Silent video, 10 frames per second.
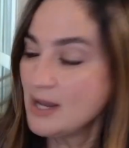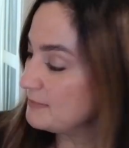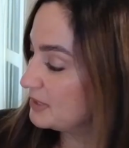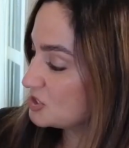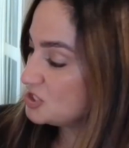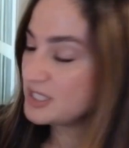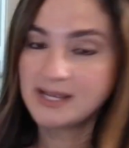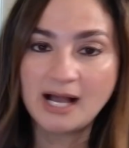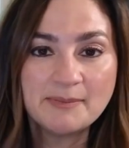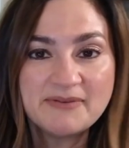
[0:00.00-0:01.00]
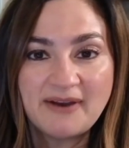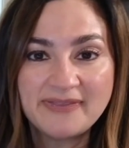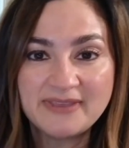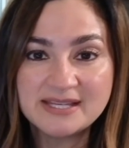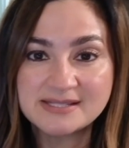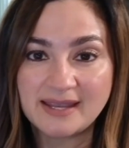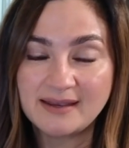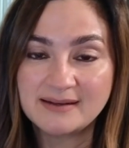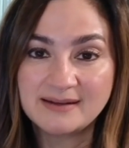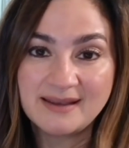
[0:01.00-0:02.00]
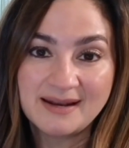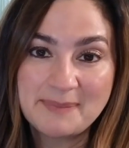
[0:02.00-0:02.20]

because she helped me find these. And again,